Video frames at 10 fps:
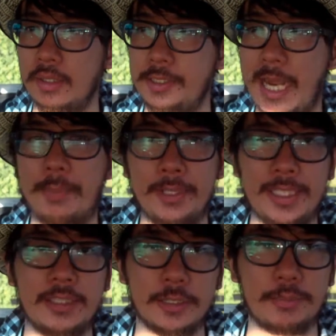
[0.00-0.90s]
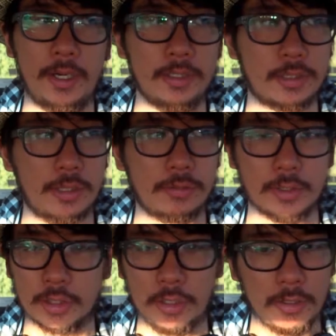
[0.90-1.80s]
Japanese inspired stuff,
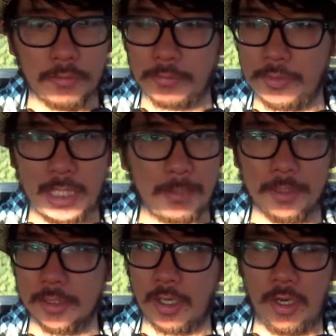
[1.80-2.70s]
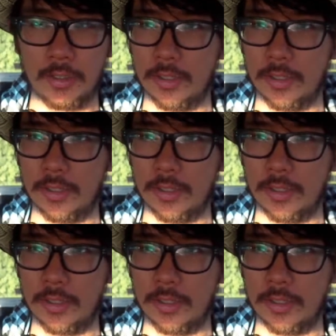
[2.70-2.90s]
because a lot of Japanese art,